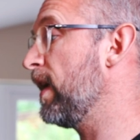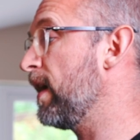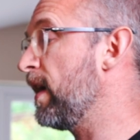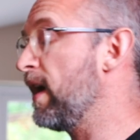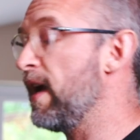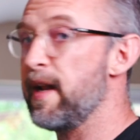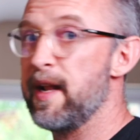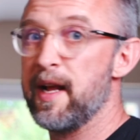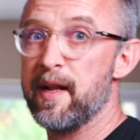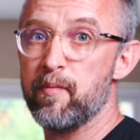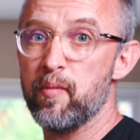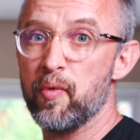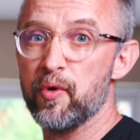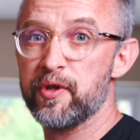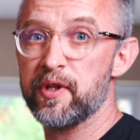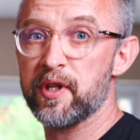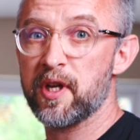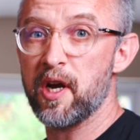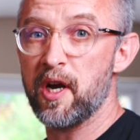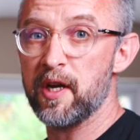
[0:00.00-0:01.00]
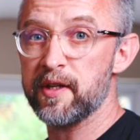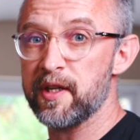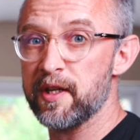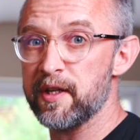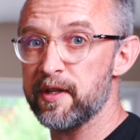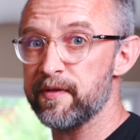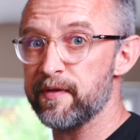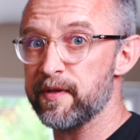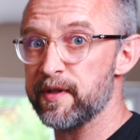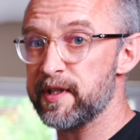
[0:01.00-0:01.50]
and add more
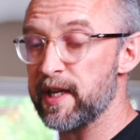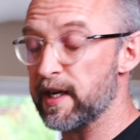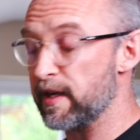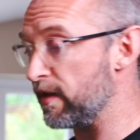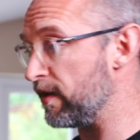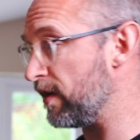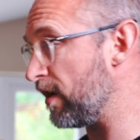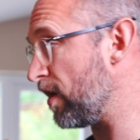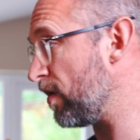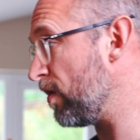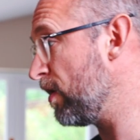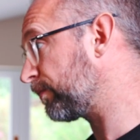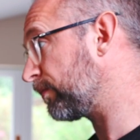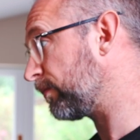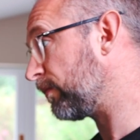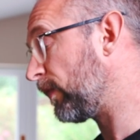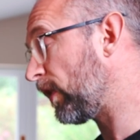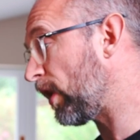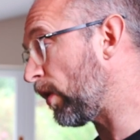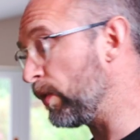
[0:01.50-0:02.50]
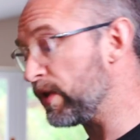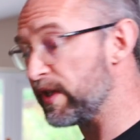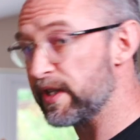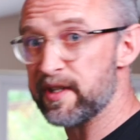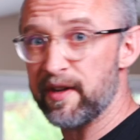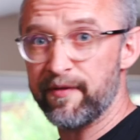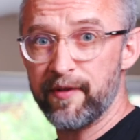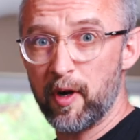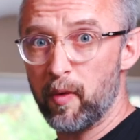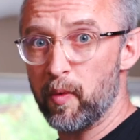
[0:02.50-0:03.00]
staccato to the second note, which
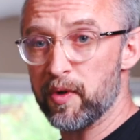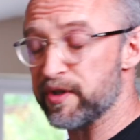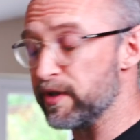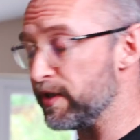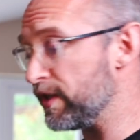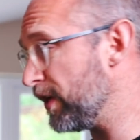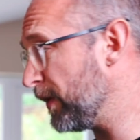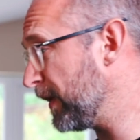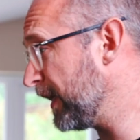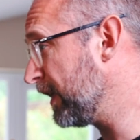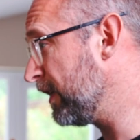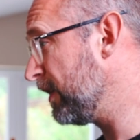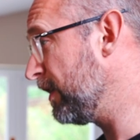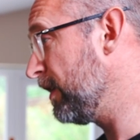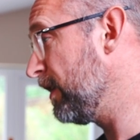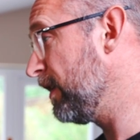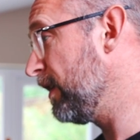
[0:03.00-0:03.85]
is something I wasn't doing.